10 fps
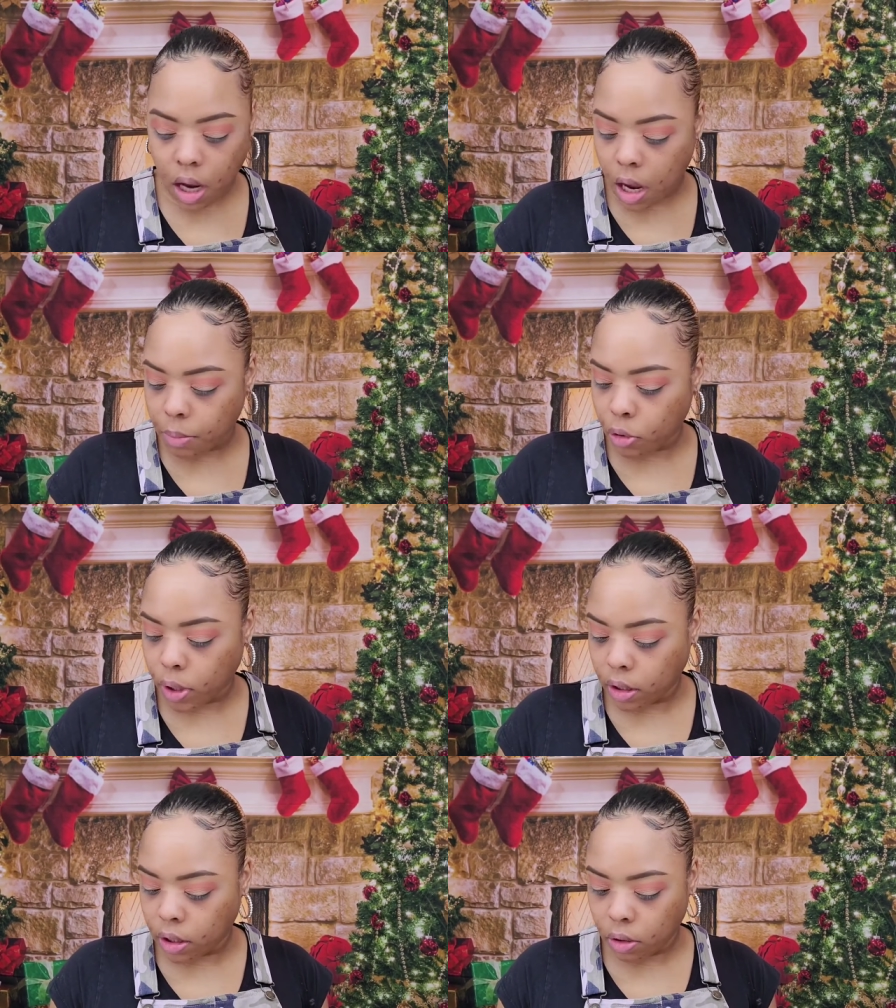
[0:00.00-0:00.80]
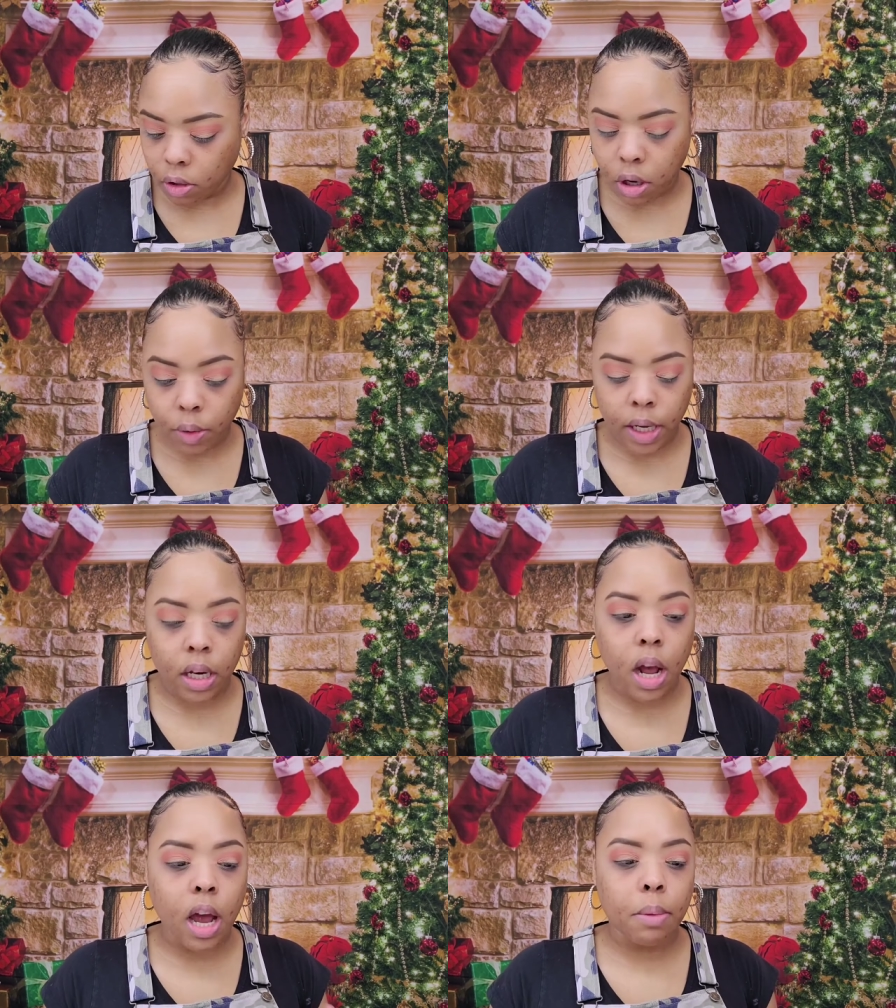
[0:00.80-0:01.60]
I'm going to go
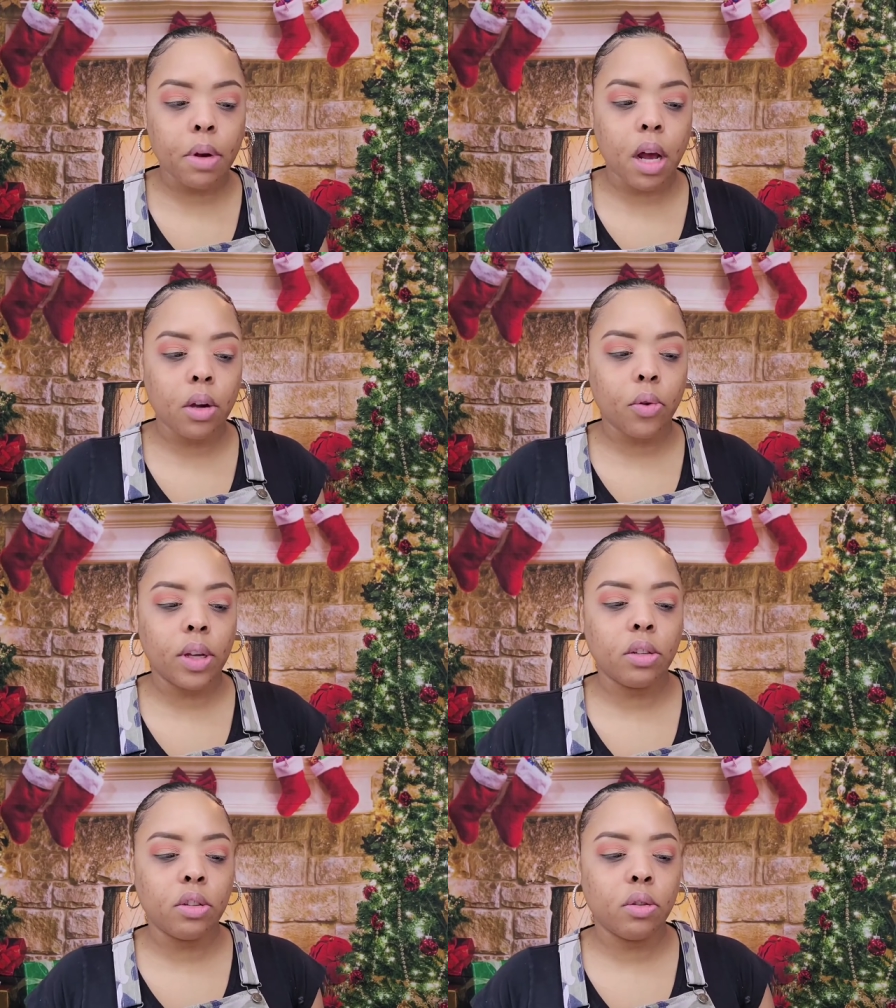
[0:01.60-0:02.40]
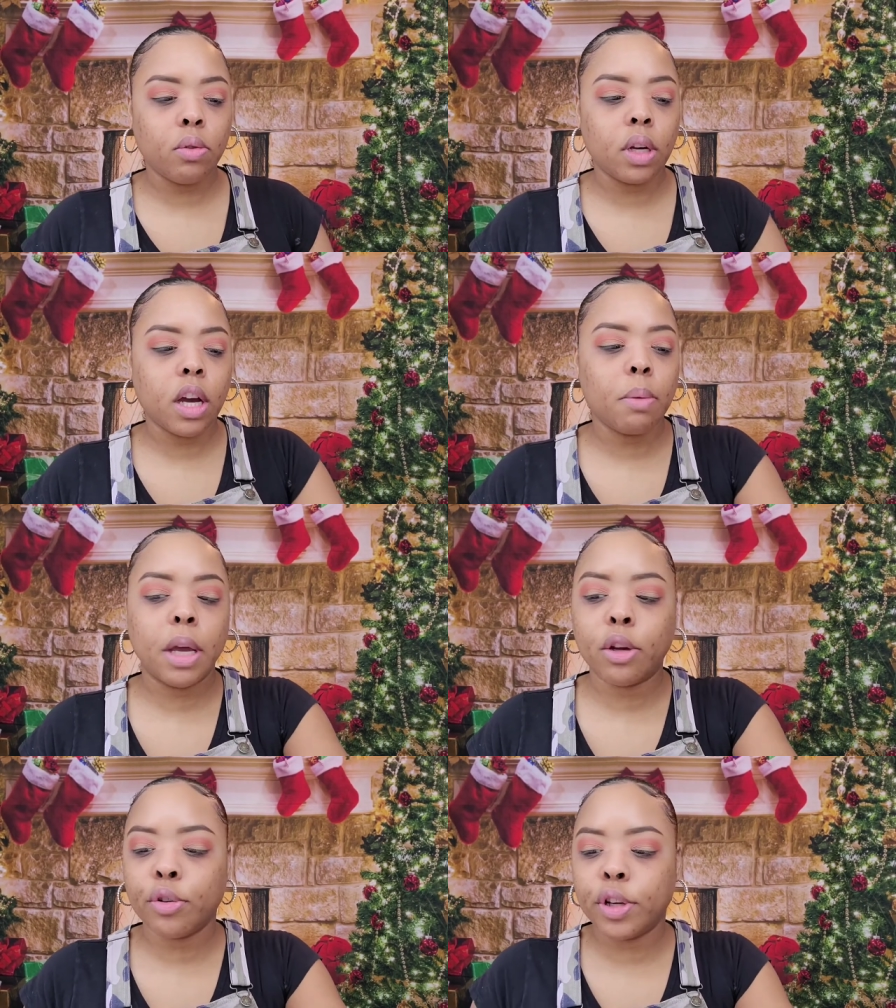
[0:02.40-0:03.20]
in, I'm not going to cut
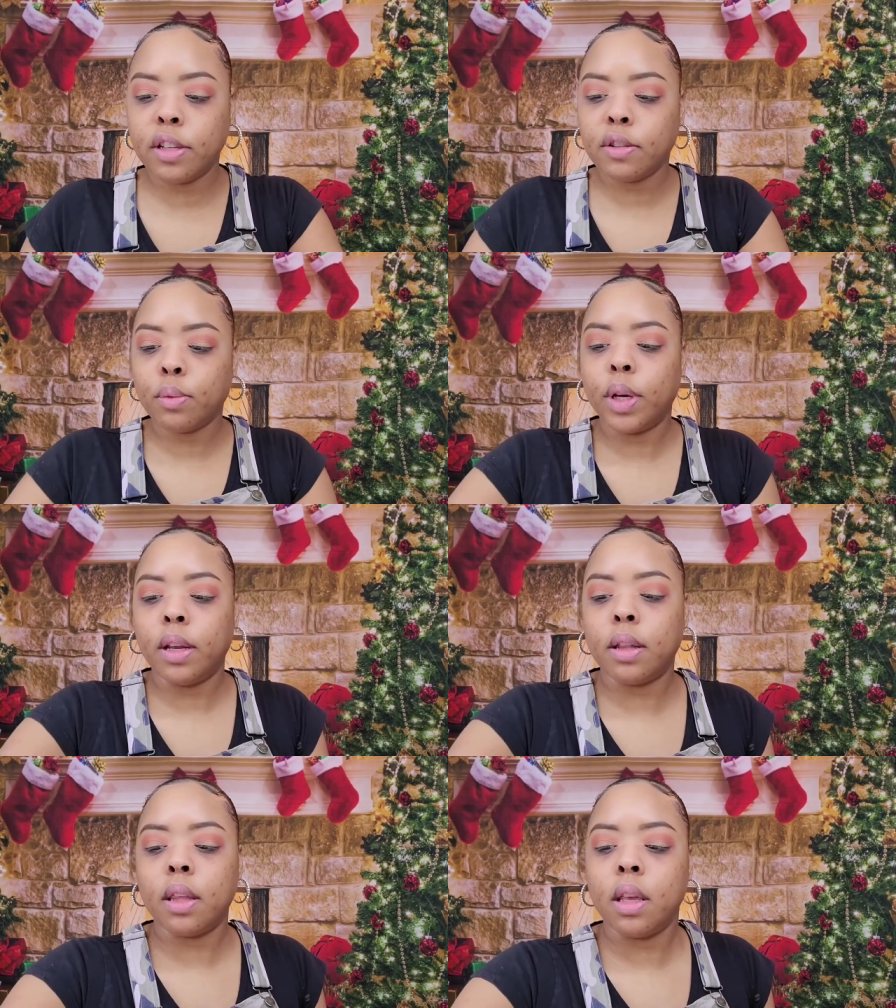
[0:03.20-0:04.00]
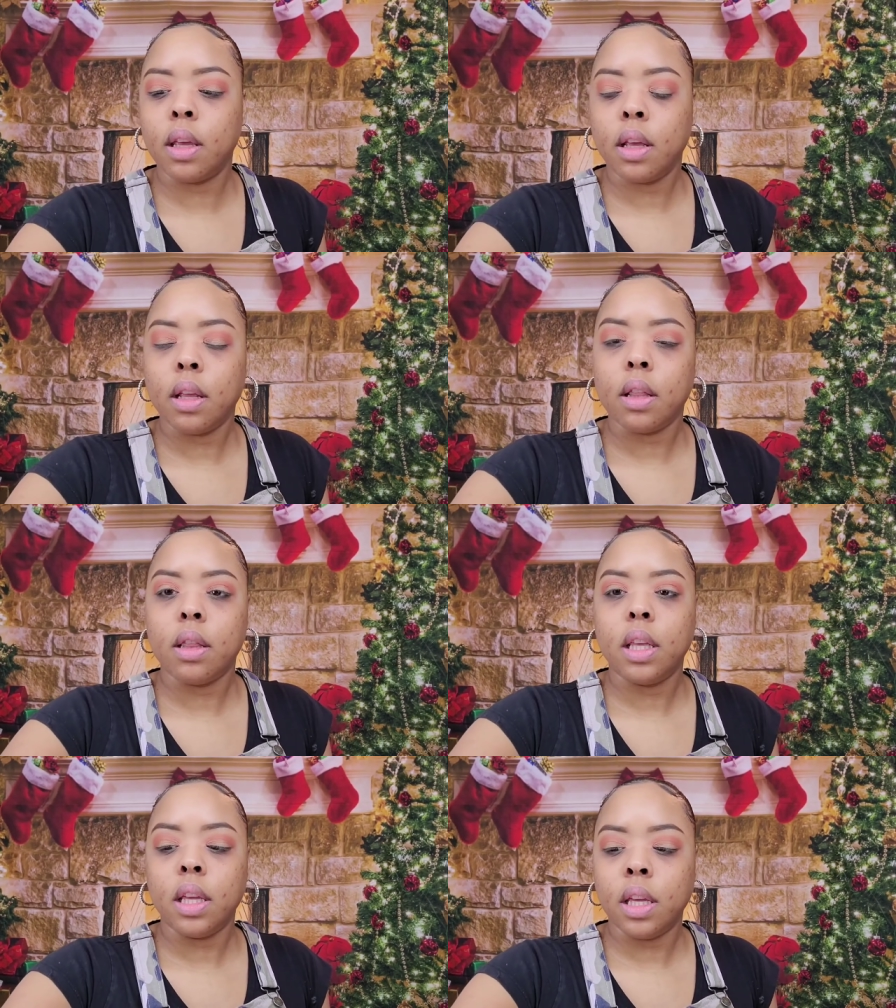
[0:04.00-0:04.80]
my crease with
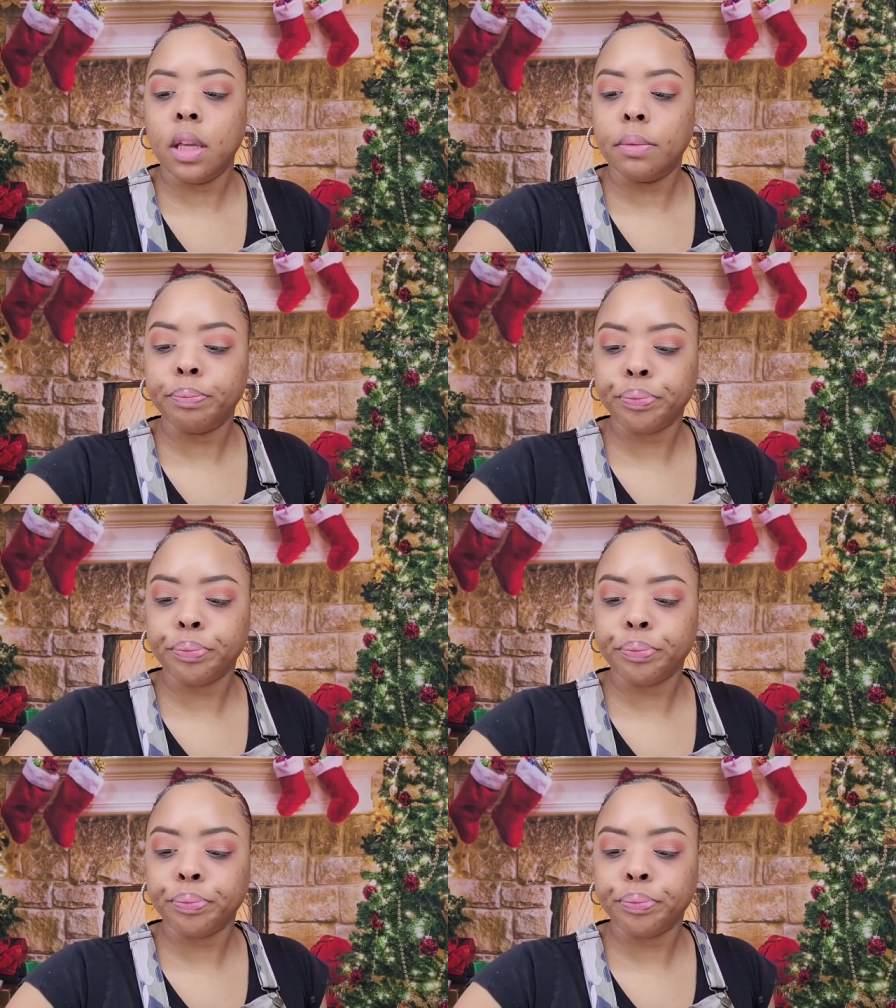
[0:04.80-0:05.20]
the,